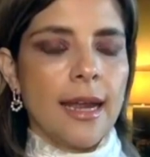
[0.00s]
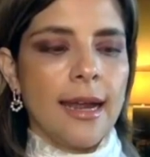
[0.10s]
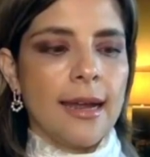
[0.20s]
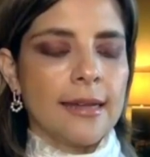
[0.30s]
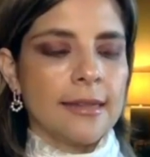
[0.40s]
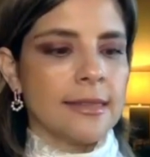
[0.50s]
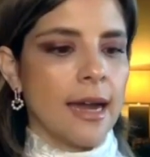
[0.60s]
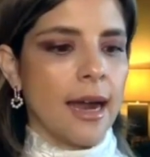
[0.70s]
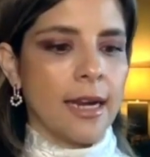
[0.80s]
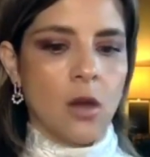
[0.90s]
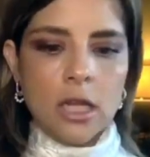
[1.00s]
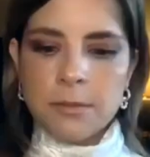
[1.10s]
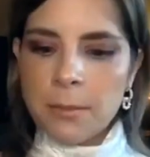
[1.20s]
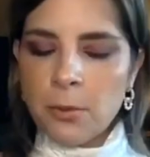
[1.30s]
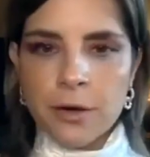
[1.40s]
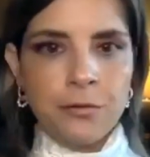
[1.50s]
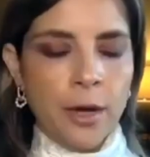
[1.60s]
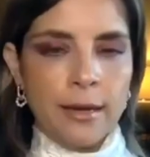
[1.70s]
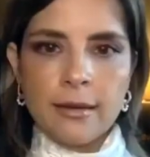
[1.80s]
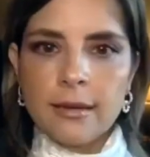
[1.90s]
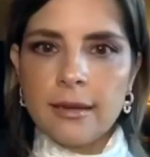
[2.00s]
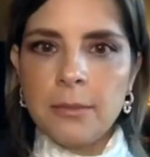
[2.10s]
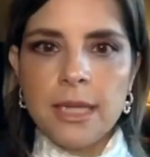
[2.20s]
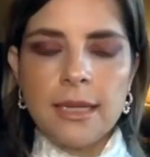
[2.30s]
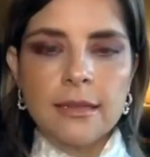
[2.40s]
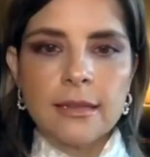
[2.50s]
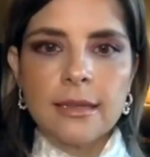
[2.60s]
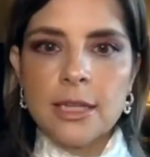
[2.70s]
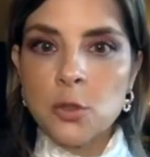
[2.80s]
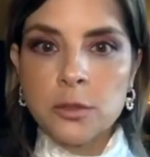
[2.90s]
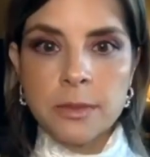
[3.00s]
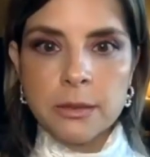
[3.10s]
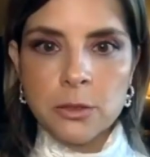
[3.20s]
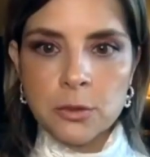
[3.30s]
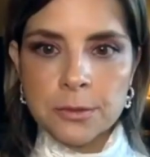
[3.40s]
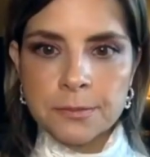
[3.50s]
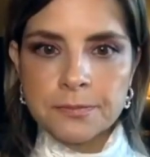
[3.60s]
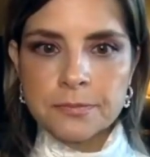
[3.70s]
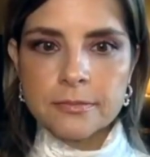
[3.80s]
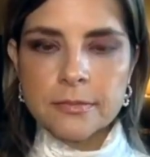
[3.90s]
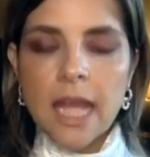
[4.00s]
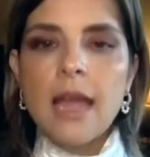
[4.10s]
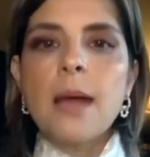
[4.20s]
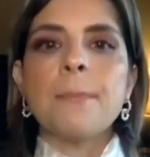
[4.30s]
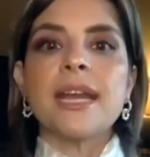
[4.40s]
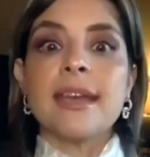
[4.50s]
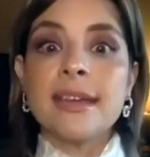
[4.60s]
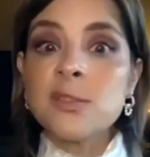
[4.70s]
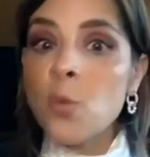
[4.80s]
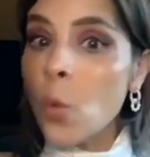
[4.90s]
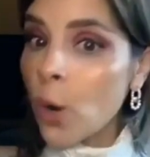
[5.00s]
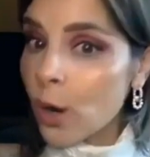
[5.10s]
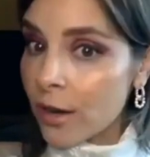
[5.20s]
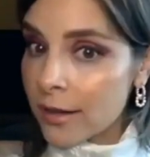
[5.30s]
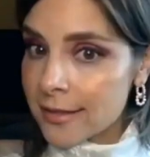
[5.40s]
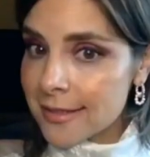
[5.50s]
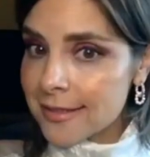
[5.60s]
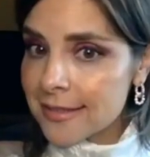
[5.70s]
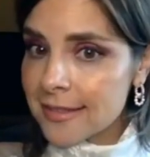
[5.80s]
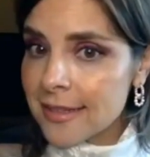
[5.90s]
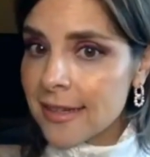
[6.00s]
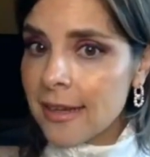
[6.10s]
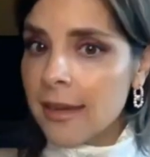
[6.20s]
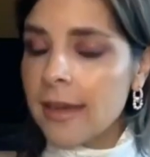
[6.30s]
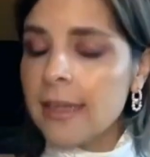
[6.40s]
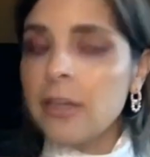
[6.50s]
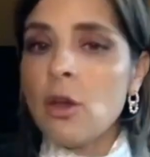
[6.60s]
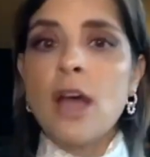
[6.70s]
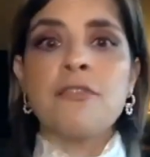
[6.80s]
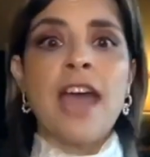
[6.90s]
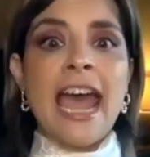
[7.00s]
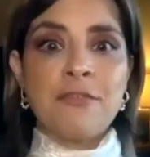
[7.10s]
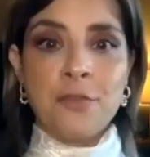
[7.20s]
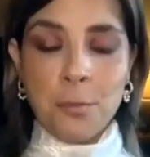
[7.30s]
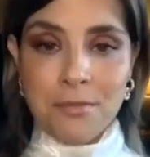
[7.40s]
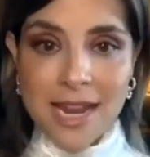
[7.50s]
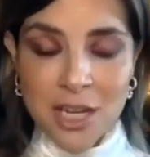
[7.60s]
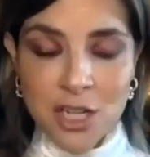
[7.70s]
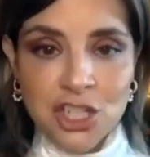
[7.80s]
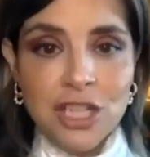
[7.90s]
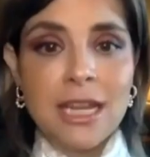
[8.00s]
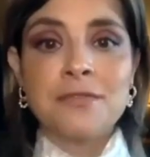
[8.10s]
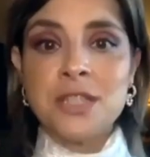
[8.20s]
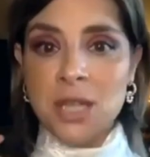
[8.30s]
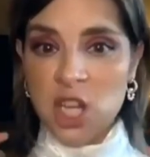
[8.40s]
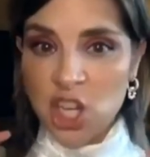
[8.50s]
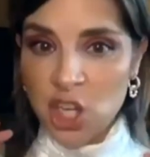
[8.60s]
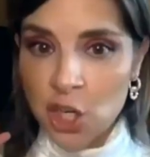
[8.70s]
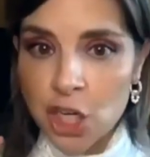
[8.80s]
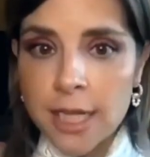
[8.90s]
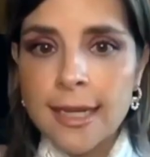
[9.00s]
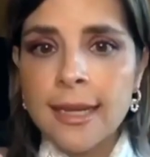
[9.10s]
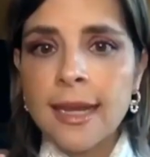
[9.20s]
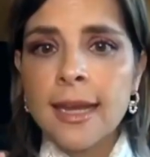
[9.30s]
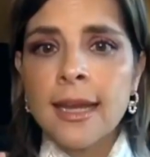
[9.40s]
And I called my boyfriend immediately and I told him the news. But his words, you know, of affirmation, of security,